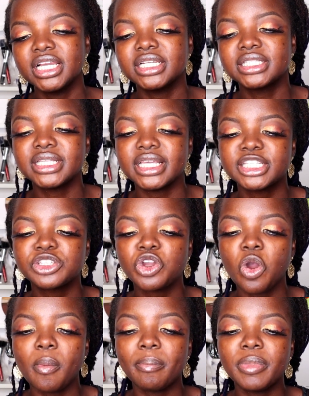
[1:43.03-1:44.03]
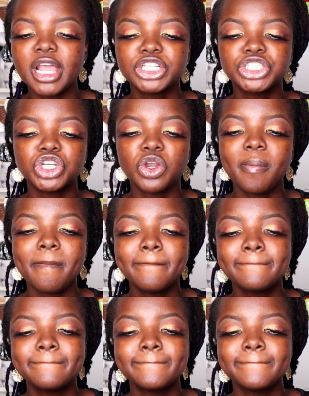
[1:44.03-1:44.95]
It says complexion